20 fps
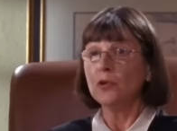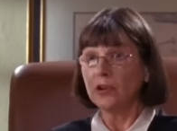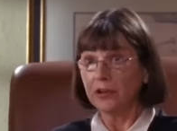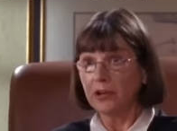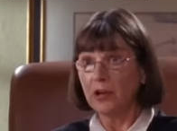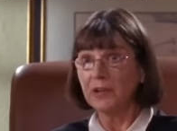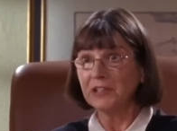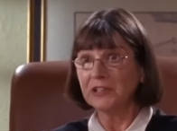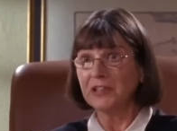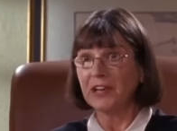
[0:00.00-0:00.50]
You
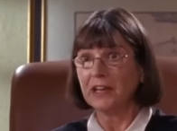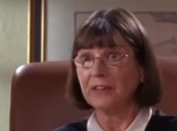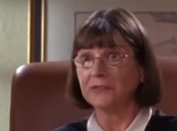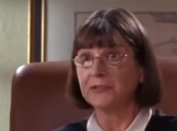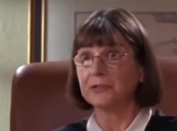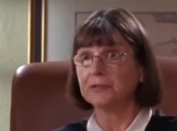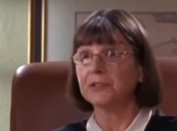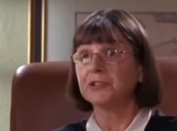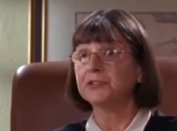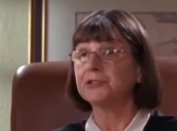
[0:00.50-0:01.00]
are going to
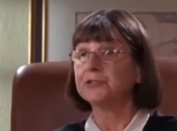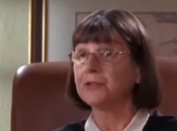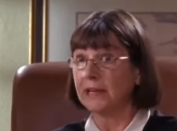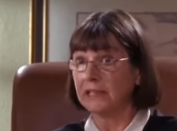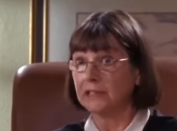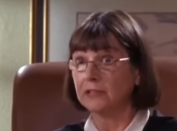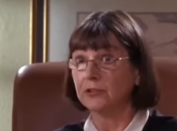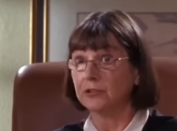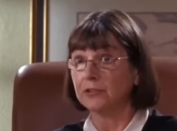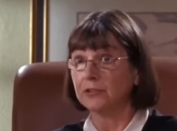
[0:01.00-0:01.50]
have to
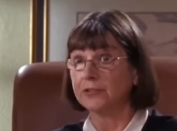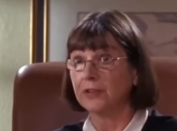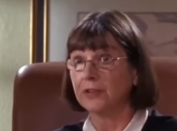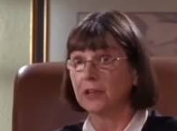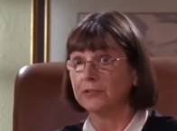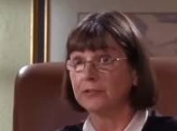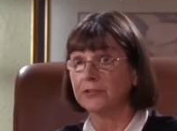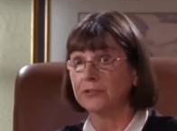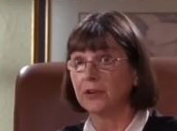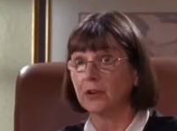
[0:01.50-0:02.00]
restrain
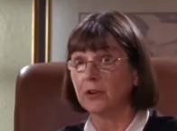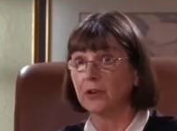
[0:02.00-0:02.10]
yourself,